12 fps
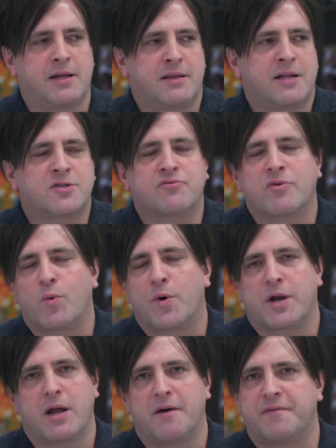That's a
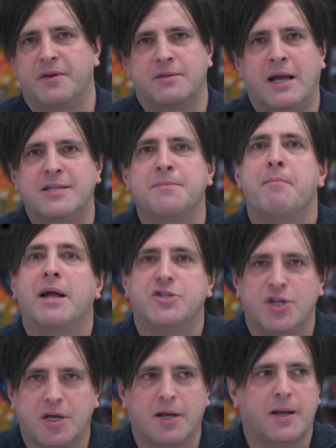reward enough. That's
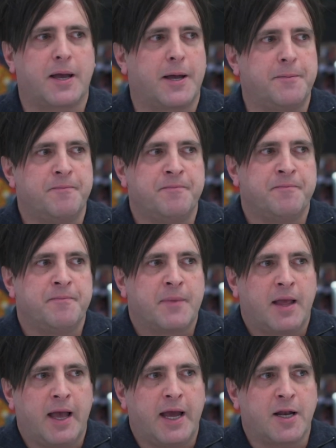magic, okay?
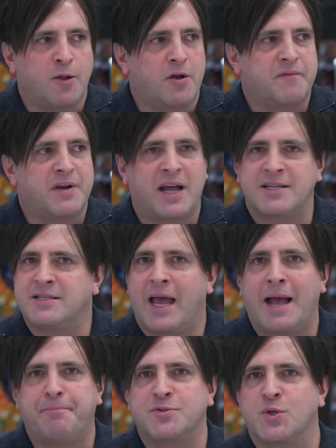And a lot of it has
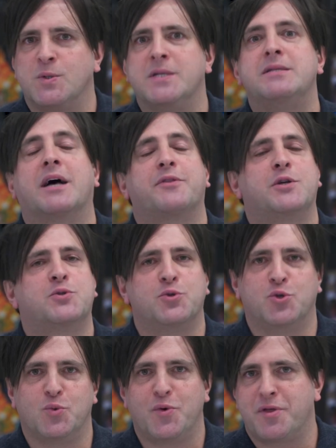absolutely nothing to
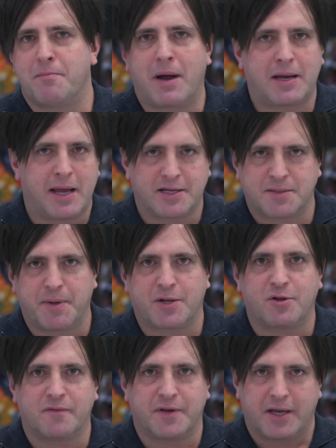do with the money
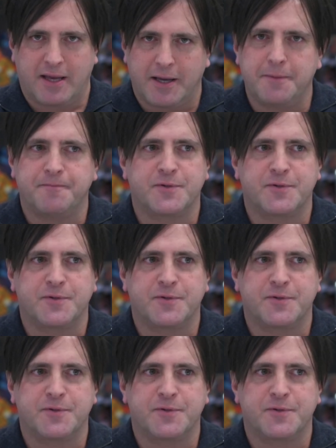aspect of it, okay?